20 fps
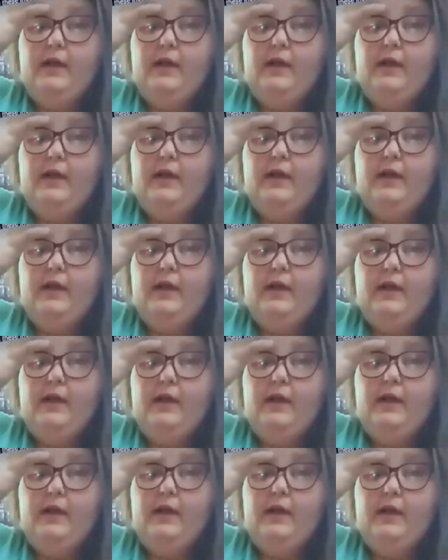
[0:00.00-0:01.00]

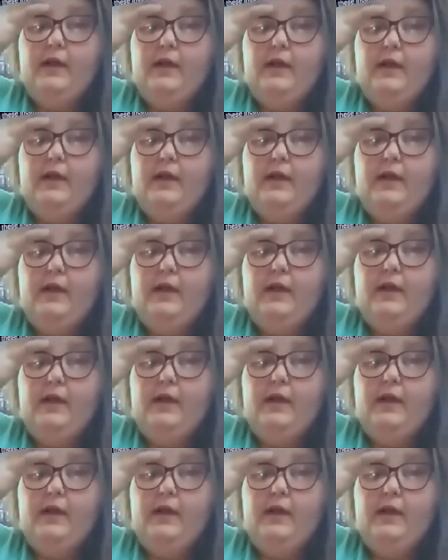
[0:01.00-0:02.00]

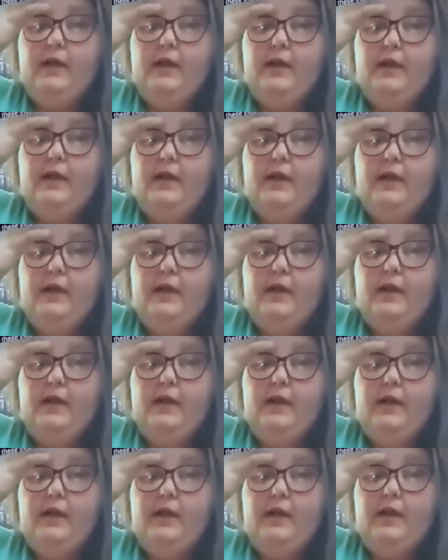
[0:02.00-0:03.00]

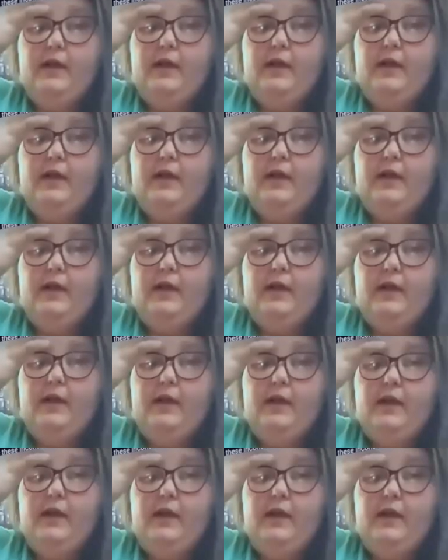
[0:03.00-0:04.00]

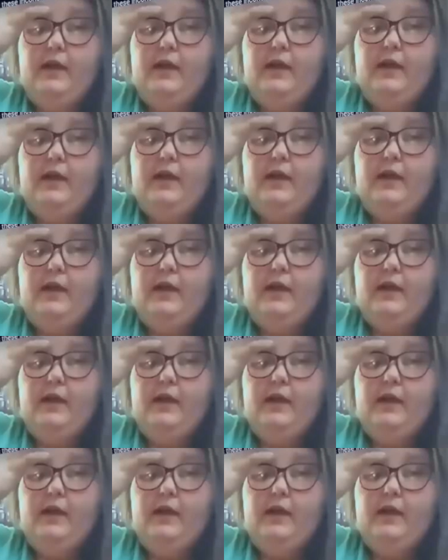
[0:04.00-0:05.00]

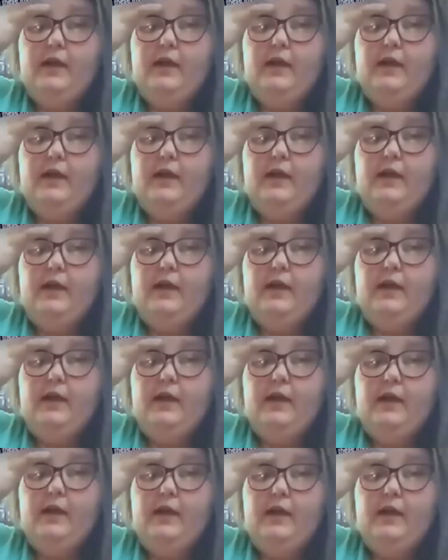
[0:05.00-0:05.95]
(silent)